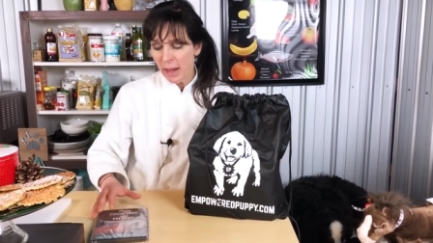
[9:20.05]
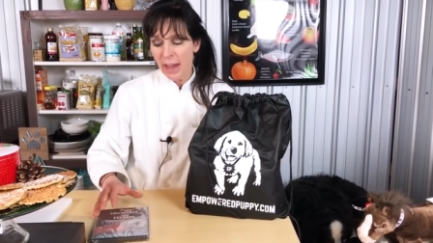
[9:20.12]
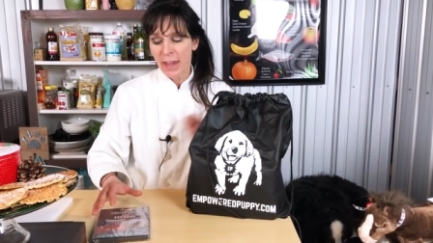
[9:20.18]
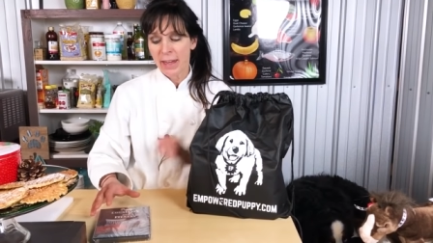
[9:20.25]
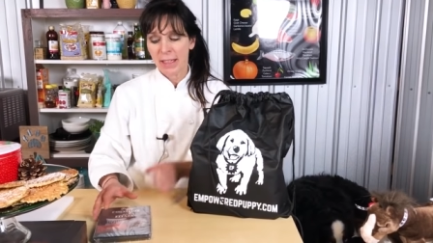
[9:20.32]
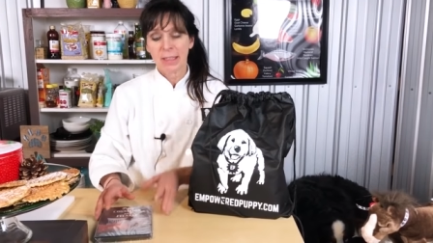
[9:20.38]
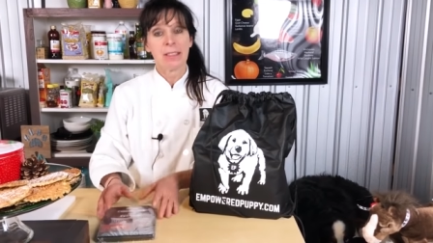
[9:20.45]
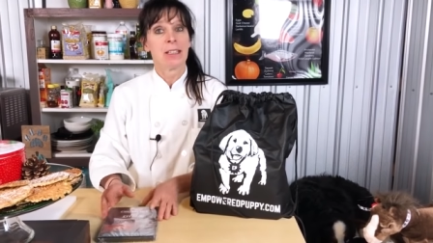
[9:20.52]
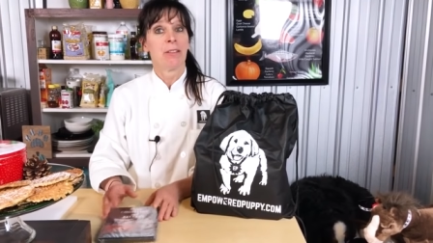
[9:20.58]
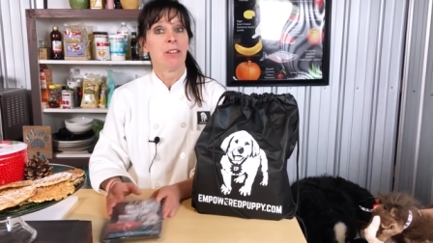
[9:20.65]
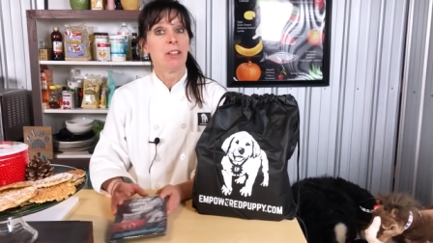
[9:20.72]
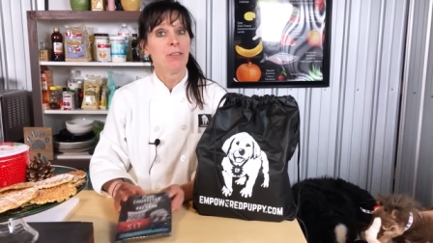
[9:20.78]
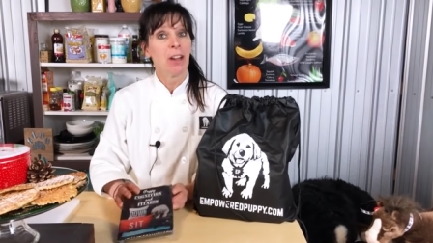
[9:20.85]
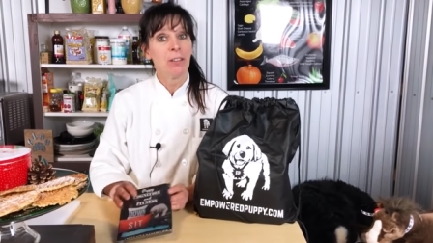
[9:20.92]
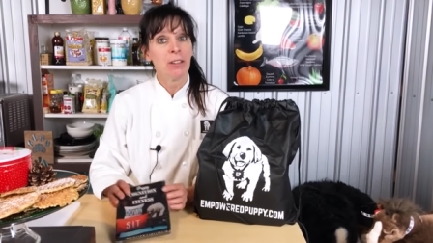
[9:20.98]
and it's
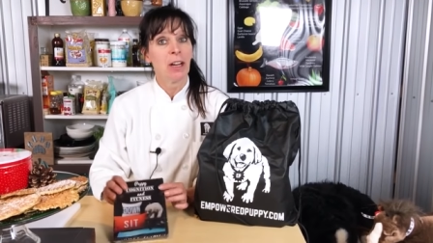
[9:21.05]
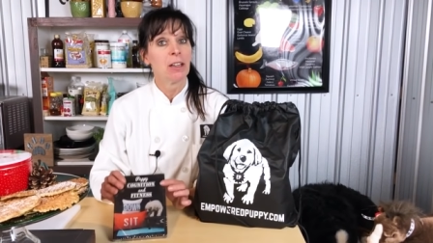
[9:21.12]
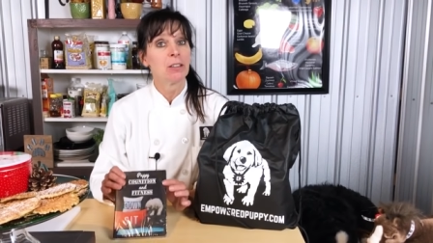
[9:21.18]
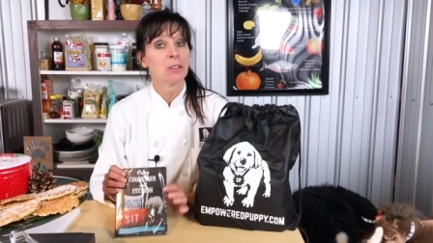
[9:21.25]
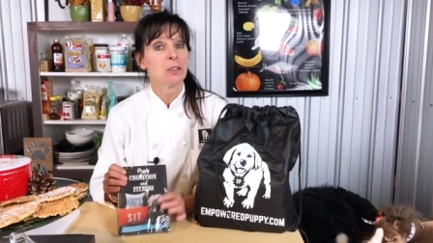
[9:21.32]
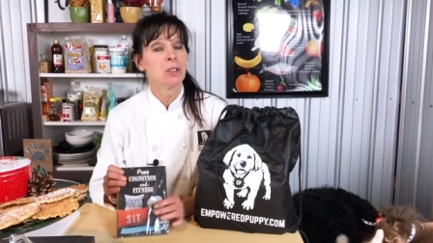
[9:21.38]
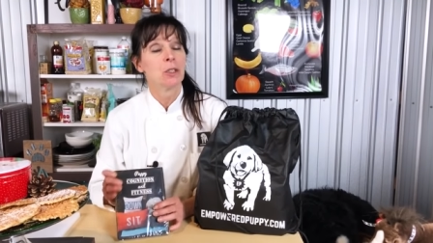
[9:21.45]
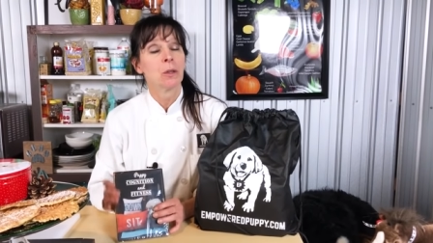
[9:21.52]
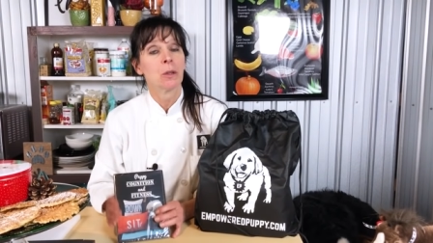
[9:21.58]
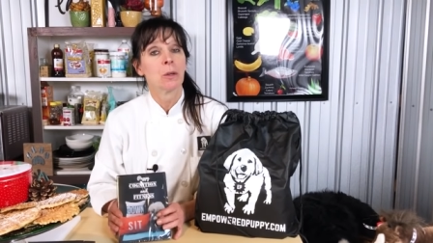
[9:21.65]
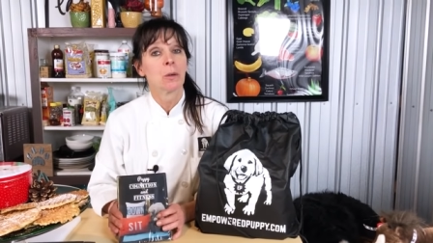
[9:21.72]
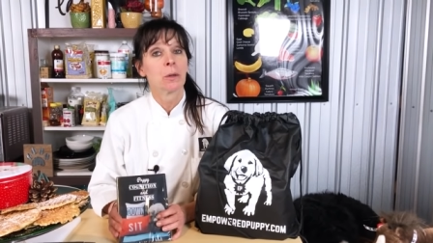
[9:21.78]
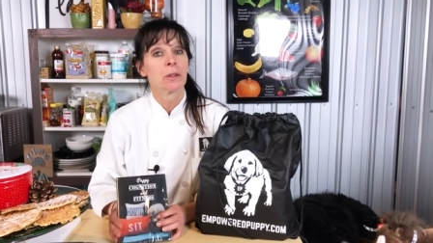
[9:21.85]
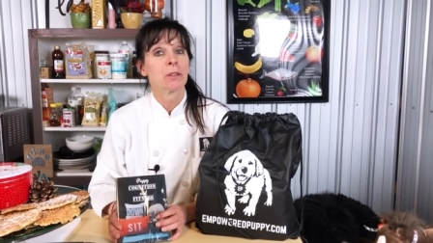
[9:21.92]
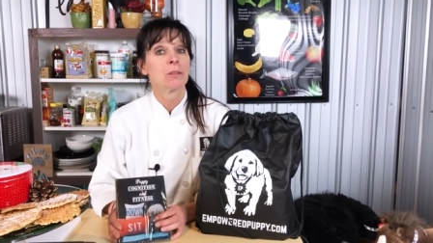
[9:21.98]
$75, and you can
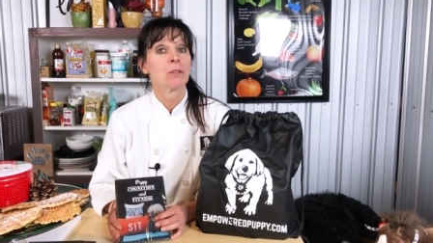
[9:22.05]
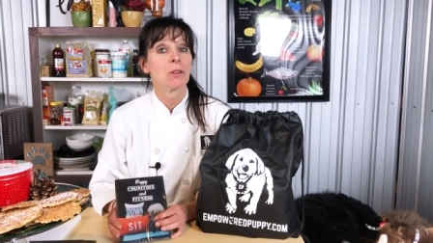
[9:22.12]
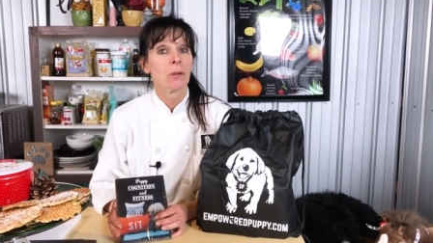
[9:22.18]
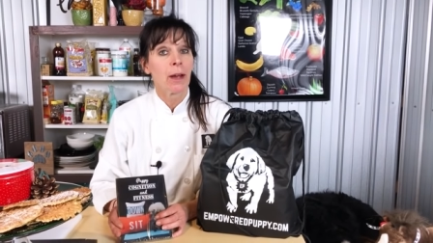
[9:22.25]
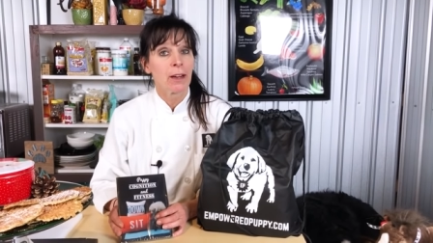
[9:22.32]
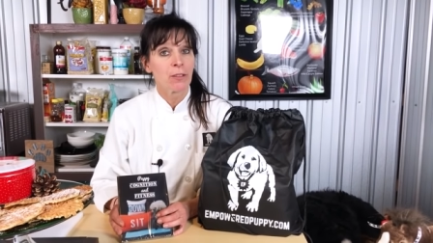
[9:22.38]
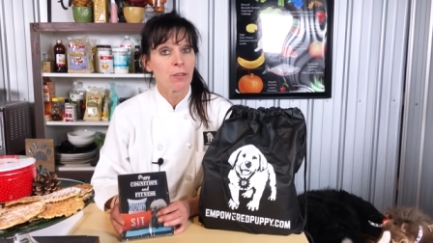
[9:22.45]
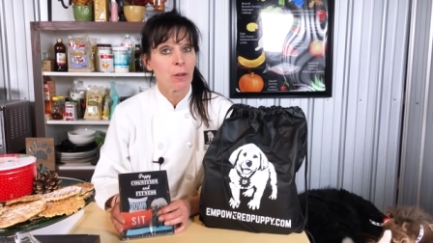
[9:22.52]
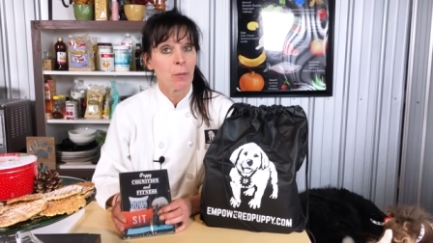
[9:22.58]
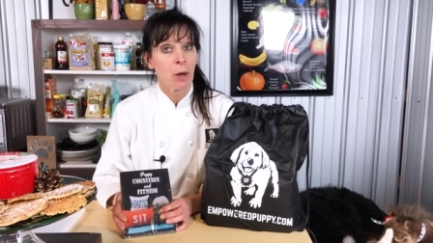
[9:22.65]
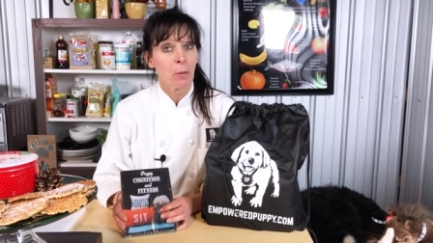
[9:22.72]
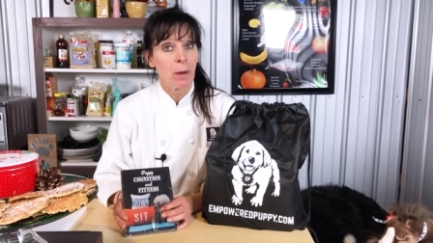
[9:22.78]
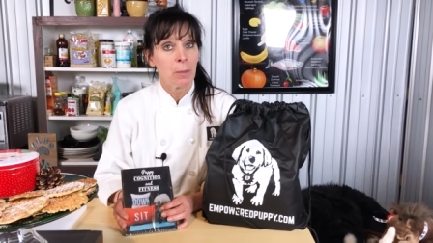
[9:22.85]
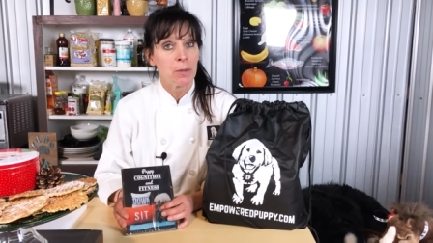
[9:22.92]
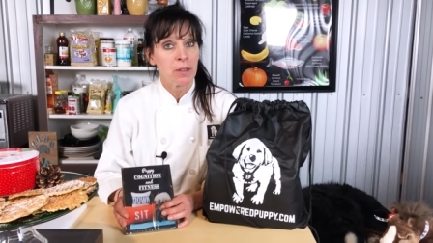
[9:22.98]
order it direct from
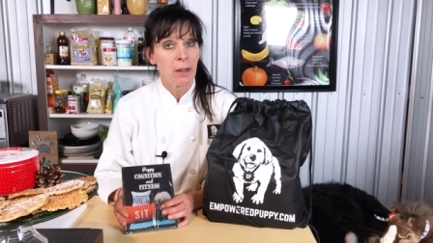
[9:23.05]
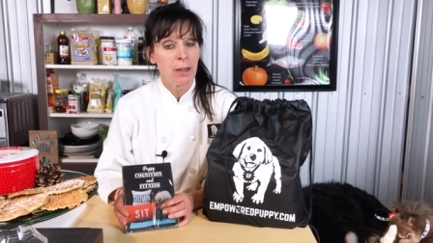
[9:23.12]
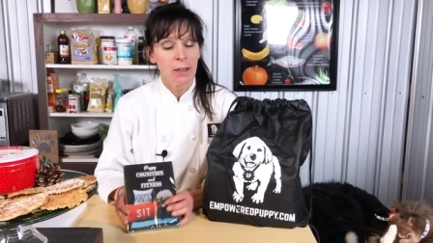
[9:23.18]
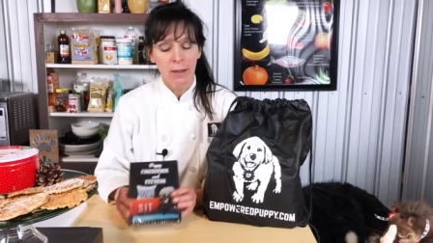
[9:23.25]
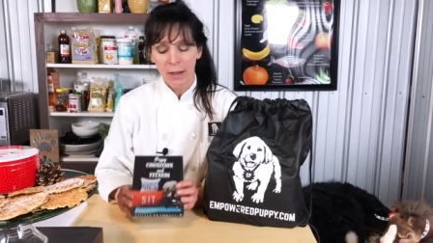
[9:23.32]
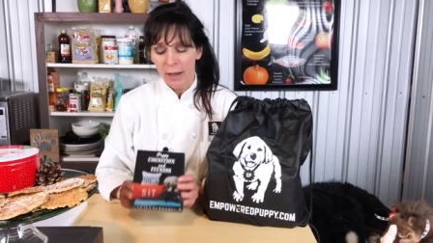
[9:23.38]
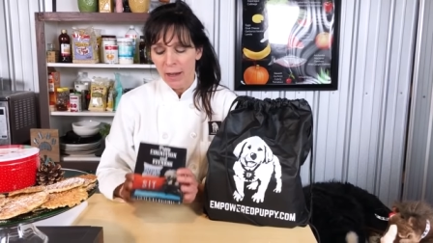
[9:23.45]
our website.